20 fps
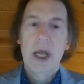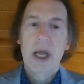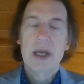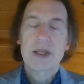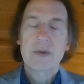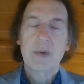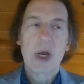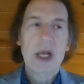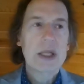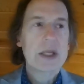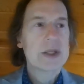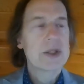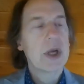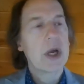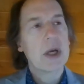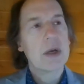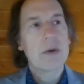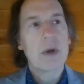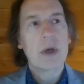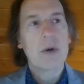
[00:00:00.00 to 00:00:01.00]
as well as
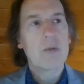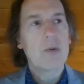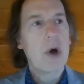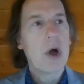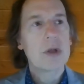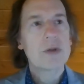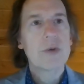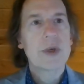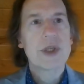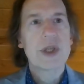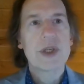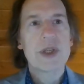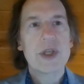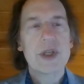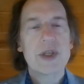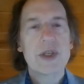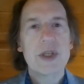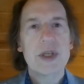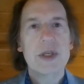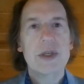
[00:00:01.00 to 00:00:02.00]
Aldrich
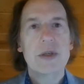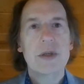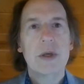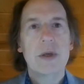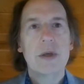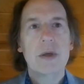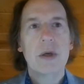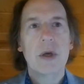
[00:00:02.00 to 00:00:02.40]
assisted